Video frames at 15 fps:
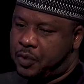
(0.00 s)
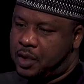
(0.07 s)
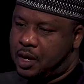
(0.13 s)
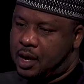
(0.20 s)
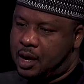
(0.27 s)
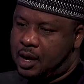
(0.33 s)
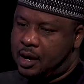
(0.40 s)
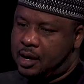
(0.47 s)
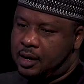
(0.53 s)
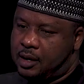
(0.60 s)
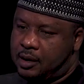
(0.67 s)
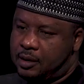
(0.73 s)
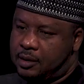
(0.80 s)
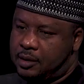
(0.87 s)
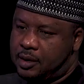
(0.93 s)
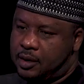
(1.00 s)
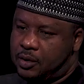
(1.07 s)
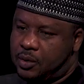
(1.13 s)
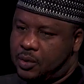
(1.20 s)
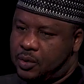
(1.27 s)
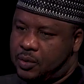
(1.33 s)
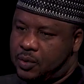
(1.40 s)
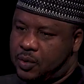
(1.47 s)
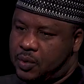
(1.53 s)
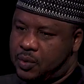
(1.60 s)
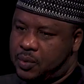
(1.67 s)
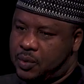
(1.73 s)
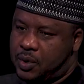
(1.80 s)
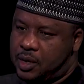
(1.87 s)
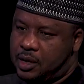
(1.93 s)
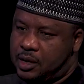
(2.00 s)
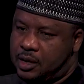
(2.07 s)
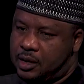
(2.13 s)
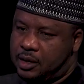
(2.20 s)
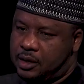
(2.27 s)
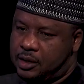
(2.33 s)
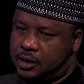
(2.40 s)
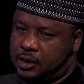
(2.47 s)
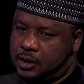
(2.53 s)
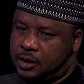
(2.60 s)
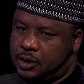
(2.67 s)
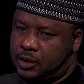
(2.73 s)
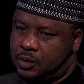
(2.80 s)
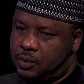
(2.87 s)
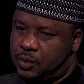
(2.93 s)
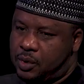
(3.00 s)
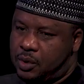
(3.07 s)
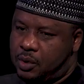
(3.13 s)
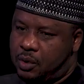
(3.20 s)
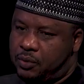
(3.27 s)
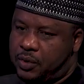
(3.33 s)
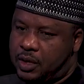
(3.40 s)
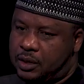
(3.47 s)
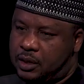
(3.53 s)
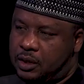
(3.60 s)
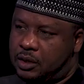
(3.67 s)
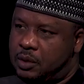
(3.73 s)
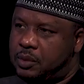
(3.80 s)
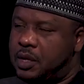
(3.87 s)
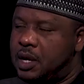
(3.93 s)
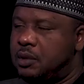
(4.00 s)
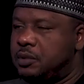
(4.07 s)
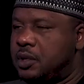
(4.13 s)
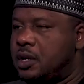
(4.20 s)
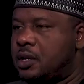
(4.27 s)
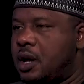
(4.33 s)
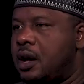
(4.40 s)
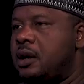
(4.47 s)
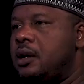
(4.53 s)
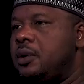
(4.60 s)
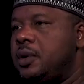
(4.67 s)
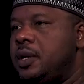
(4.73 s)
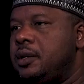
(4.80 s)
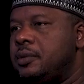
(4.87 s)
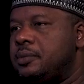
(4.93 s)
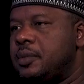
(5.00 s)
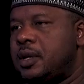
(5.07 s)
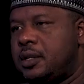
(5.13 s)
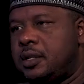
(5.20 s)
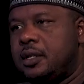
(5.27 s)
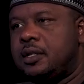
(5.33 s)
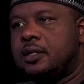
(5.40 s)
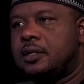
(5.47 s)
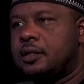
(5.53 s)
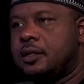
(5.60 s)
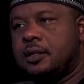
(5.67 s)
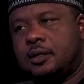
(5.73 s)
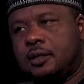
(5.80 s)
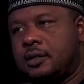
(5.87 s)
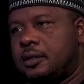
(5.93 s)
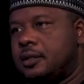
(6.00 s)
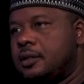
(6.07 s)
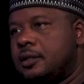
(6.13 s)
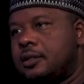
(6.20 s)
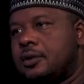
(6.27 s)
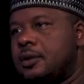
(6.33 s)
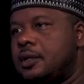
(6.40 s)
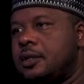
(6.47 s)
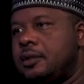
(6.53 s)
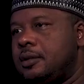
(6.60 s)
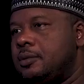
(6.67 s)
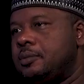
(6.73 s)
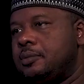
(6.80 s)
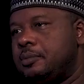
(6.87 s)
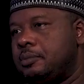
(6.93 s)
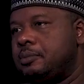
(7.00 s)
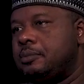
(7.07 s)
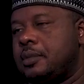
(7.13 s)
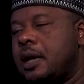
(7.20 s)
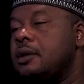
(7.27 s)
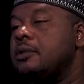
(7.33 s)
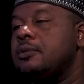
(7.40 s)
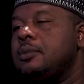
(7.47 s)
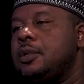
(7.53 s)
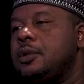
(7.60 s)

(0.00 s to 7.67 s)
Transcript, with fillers: uh, you know, we we obviously sometimes get carried away, but it's it's it's only part of being